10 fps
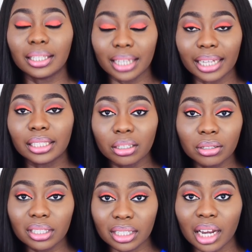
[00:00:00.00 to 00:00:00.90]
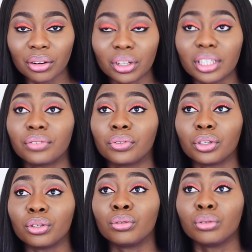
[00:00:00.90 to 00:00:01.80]
the ideal scenario is for
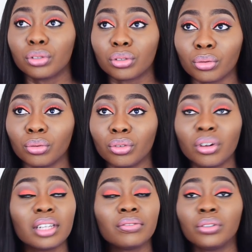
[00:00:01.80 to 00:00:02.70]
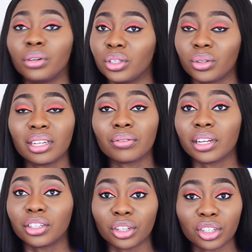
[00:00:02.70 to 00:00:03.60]
you to not even go into any
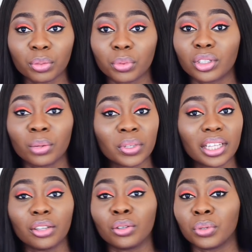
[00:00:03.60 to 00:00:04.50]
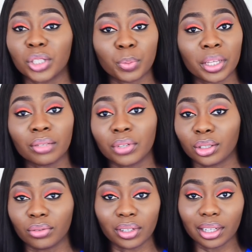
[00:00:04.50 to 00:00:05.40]
relationship with someone that you don't want to spend the
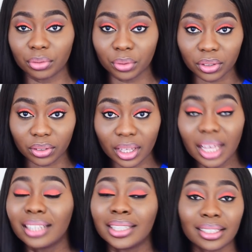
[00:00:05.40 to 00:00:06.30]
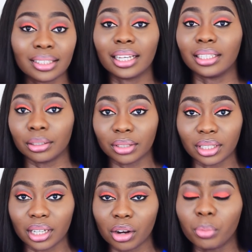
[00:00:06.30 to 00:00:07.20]
rest of your life with. That's the ideal
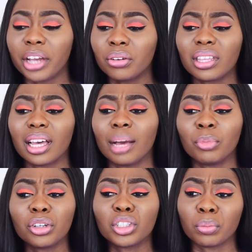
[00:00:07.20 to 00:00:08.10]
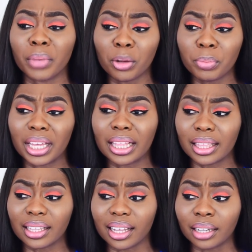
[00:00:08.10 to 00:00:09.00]
scenario. But I know that I'm not going to be myopic and
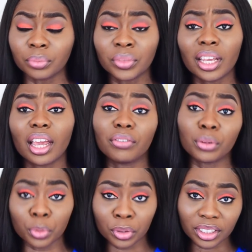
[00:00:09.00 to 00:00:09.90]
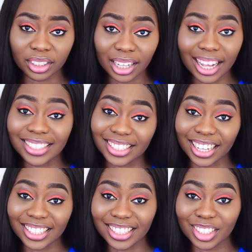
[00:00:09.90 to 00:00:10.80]
think that everyone has
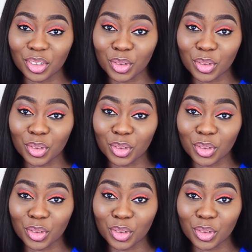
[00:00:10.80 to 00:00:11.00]
that,